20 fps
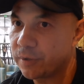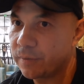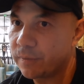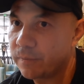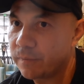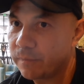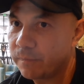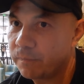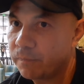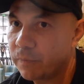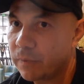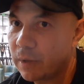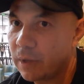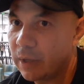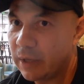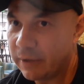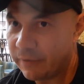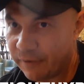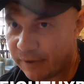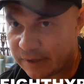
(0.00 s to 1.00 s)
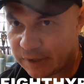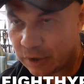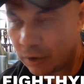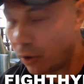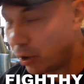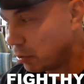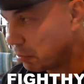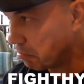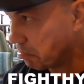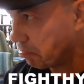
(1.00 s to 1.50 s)
Yes. If he's
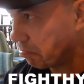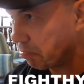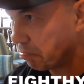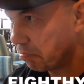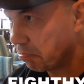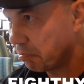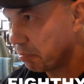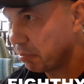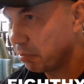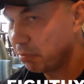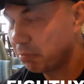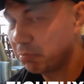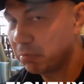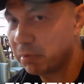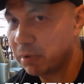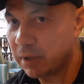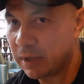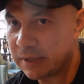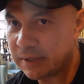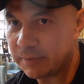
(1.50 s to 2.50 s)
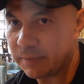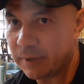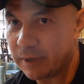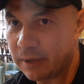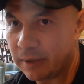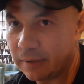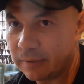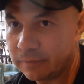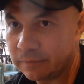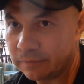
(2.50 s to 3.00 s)
not, doesn't matter.